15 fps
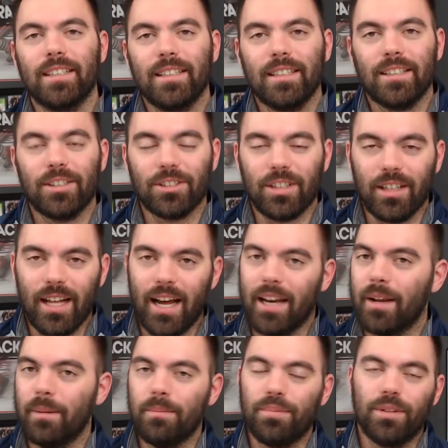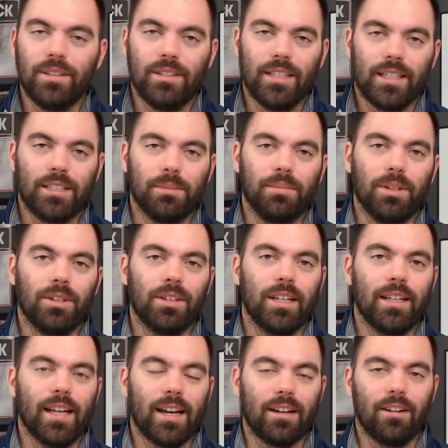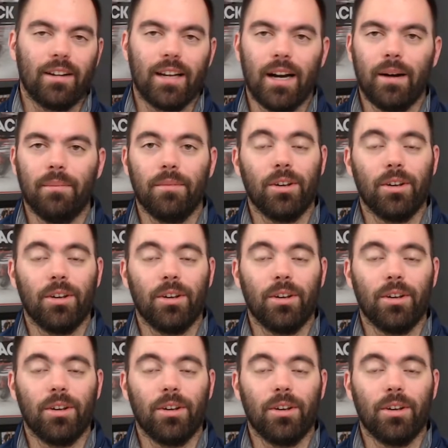There's a lot of unpredictability that could come.